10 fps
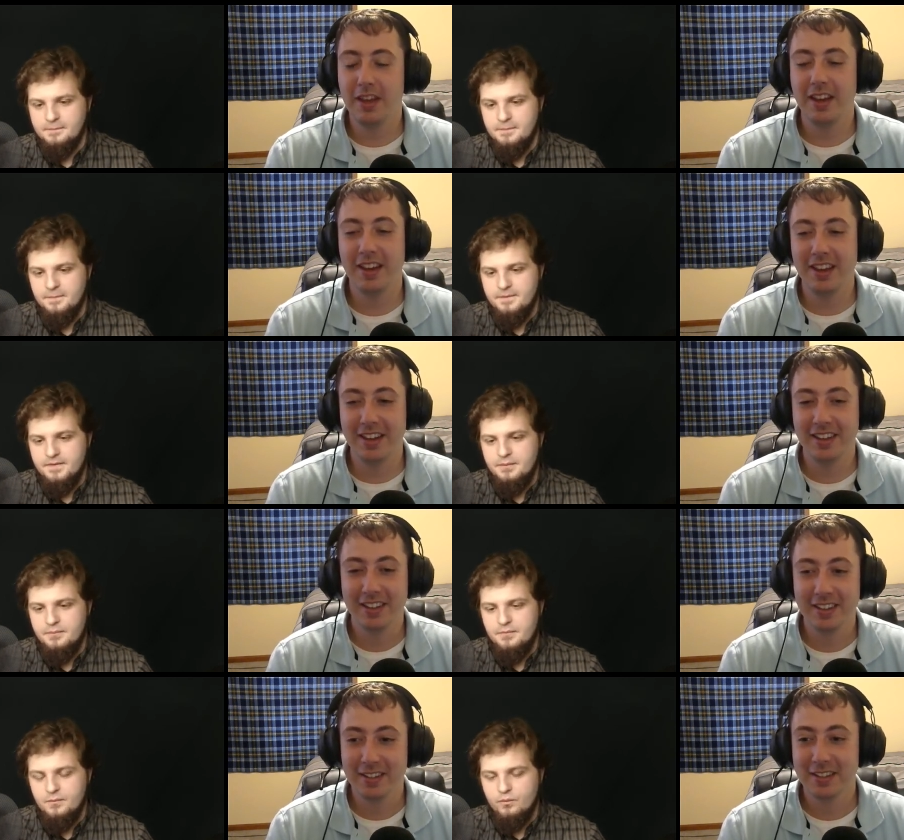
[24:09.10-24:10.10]

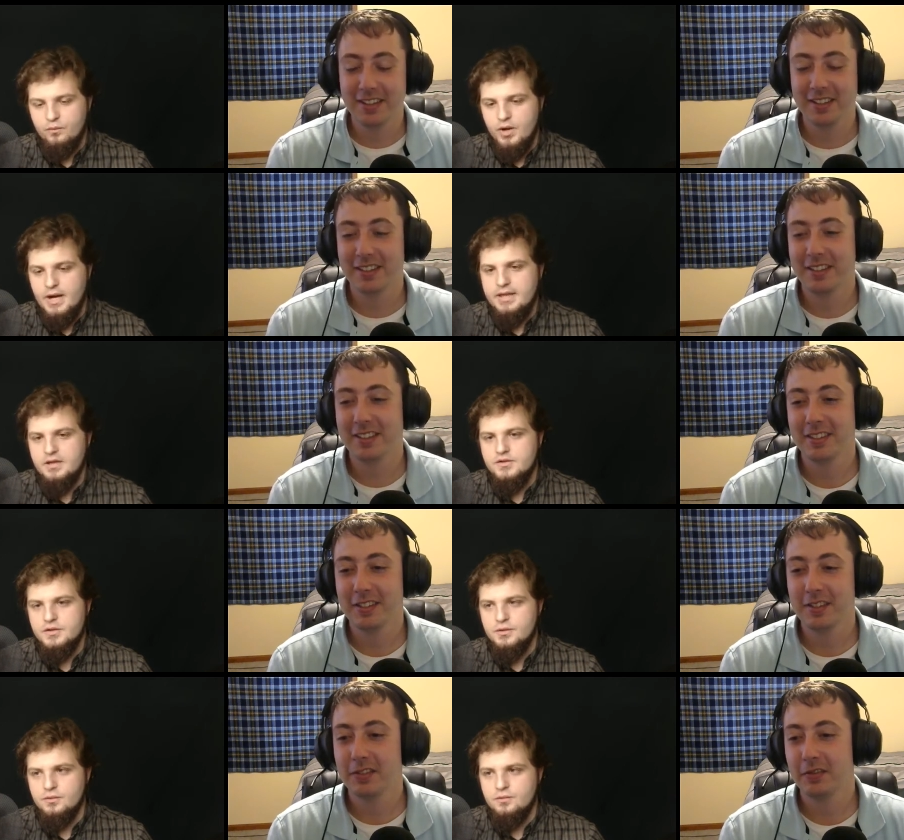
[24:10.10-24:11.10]
Speaker 1: the, what I can
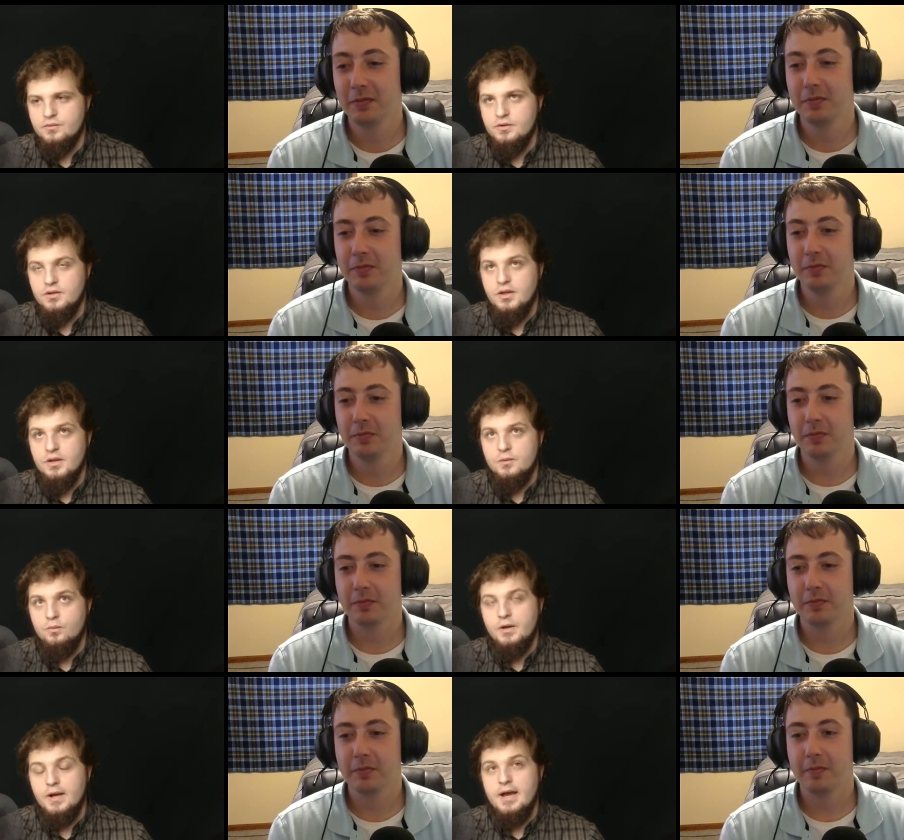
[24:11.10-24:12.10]
do,
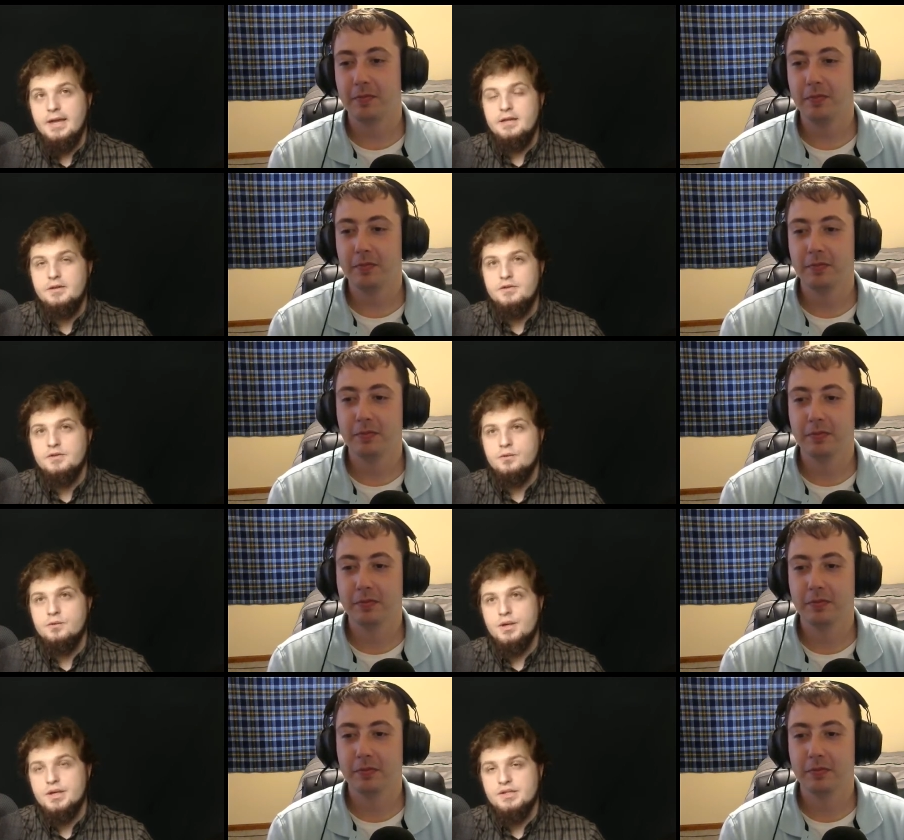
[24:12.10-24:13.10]
what I can
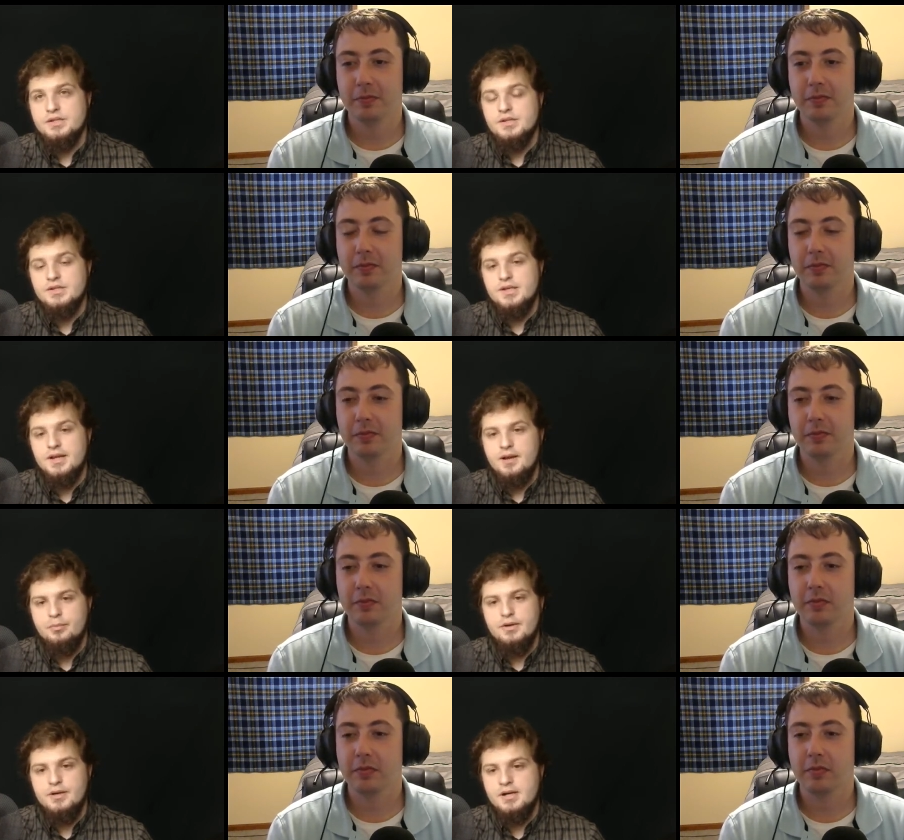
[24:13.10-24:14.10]
do is set
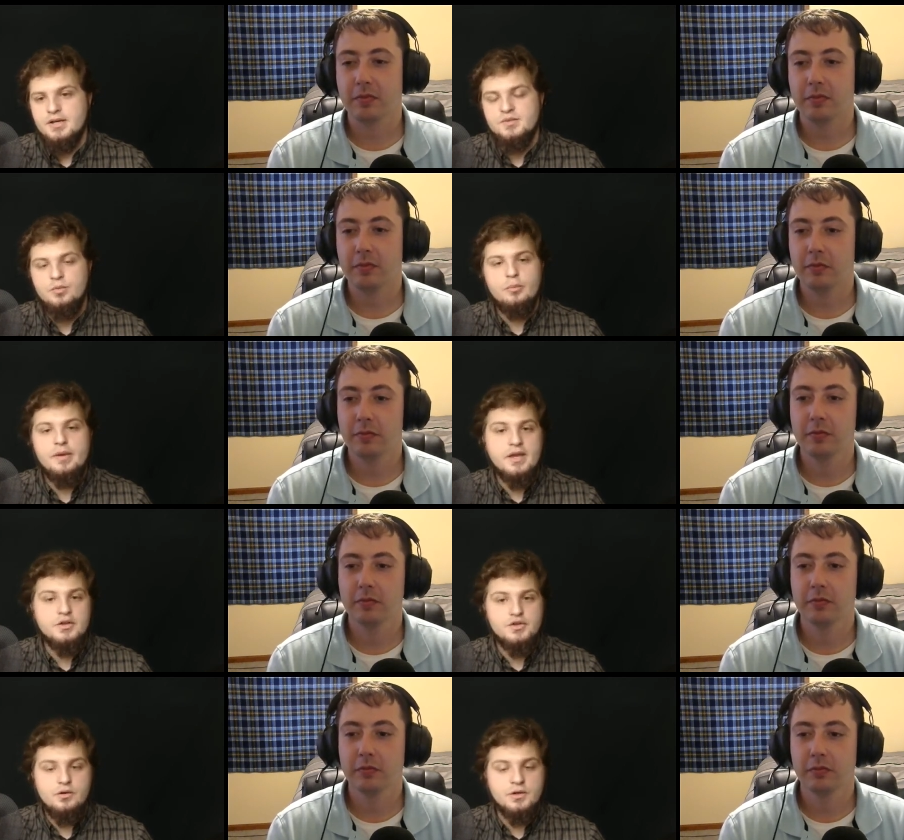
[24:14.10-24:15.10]
up a small
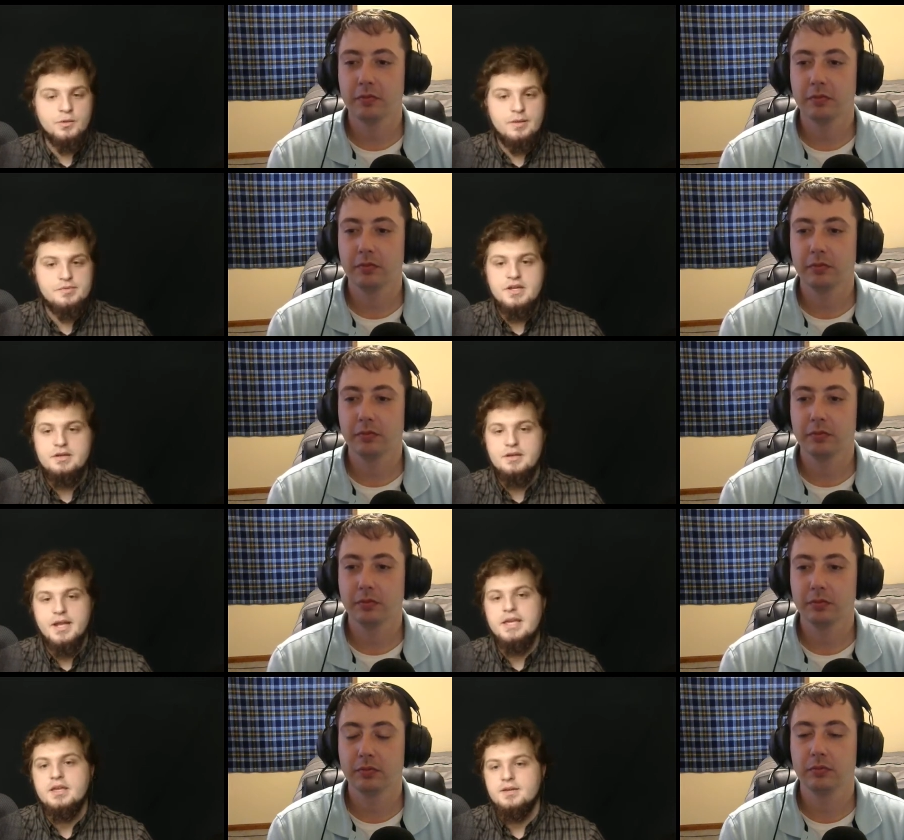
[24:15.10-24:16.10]
page on the website,
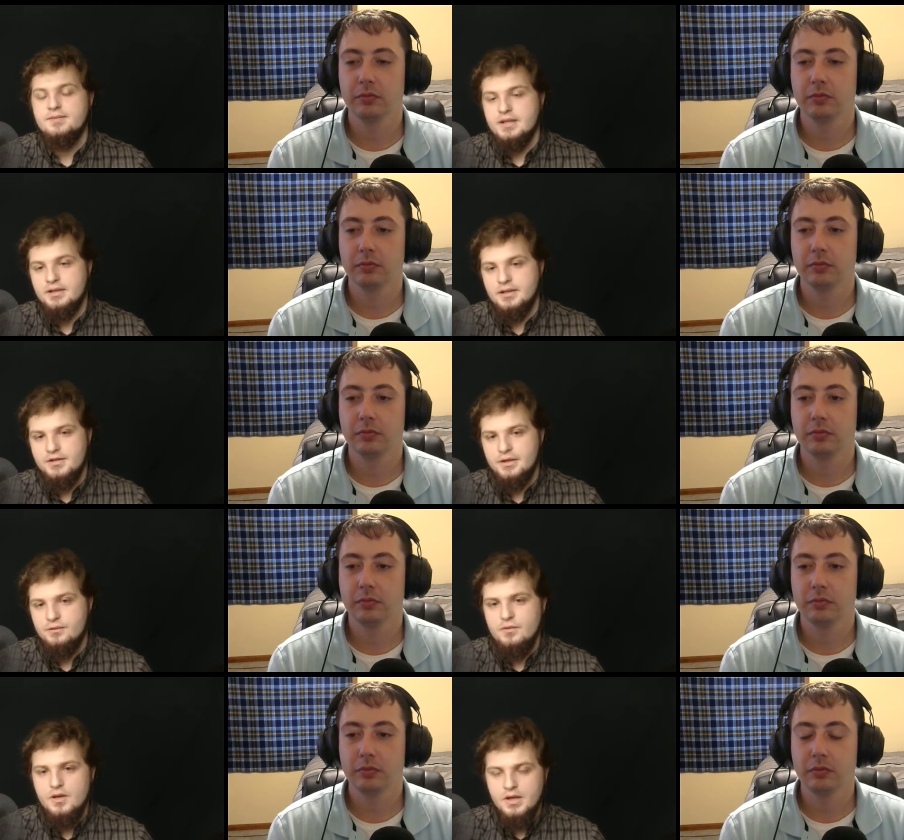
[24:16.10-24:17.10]
and I can give that link to
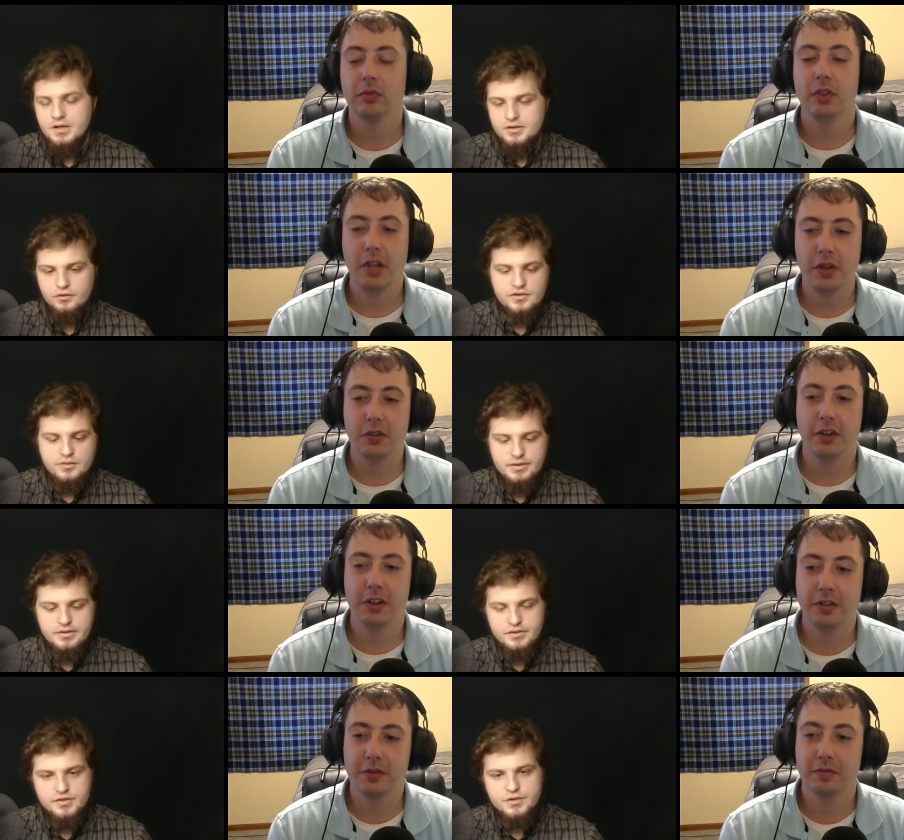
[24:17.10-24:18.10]
you. Sounds so this good. would be
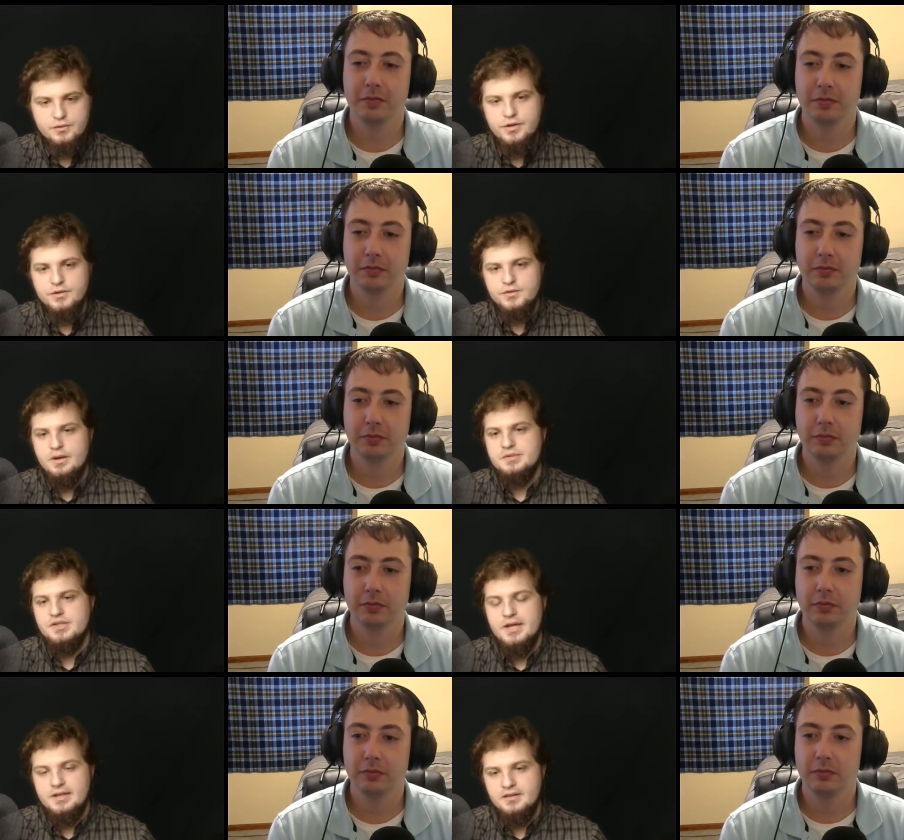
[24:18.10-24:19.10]
the studio's
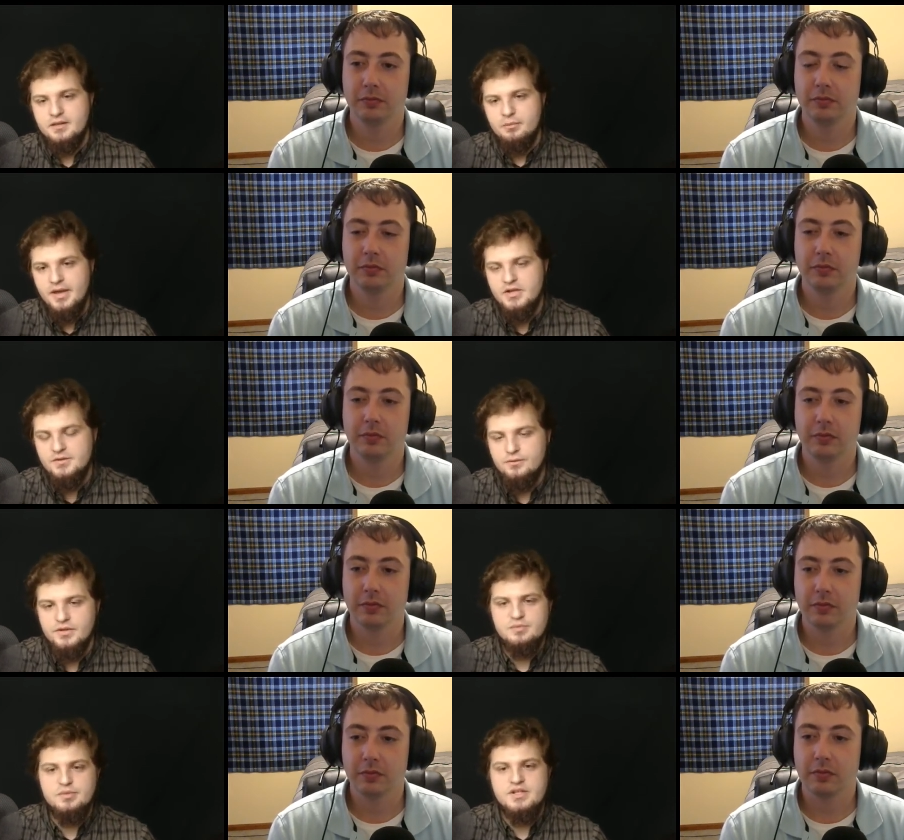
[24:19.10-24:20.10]
website and the page
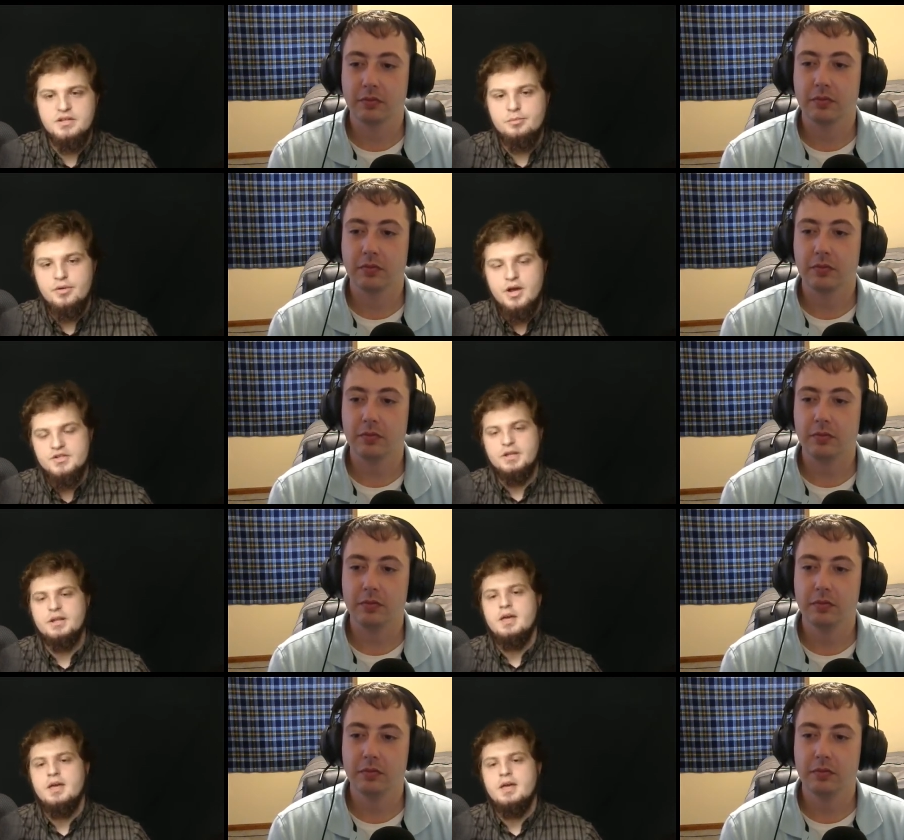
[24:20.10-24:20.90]
for this particular project.